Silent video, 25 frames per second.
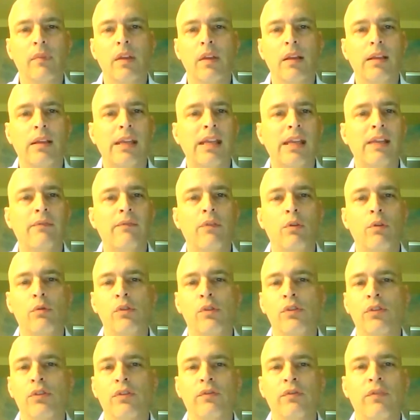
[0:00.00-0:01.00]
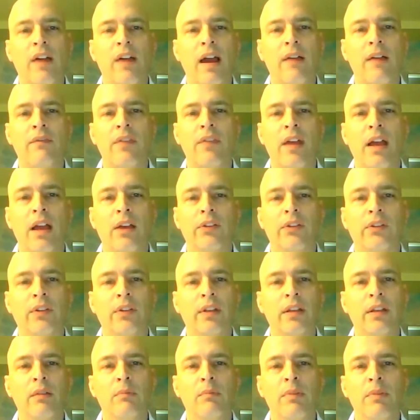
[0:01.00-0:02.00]
Again, if we were using
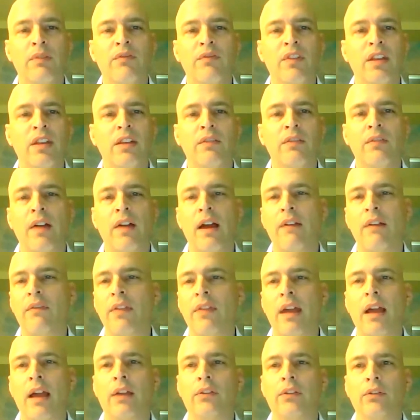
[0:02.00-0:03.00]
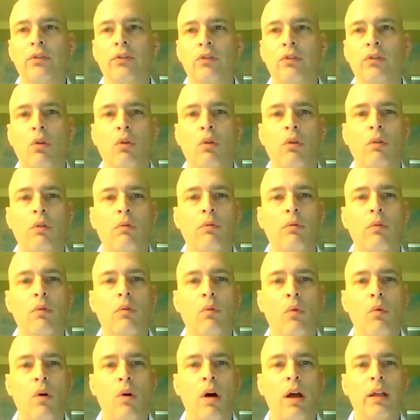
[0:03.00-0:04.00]
5,000, then it'd be 55,000 total
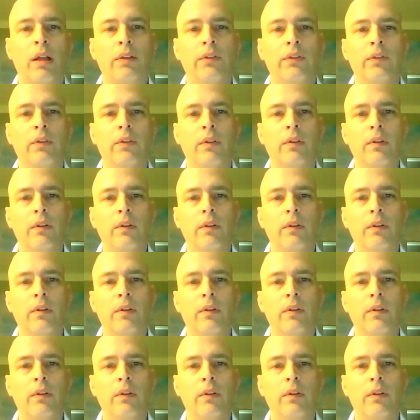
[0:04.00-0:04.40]
watts,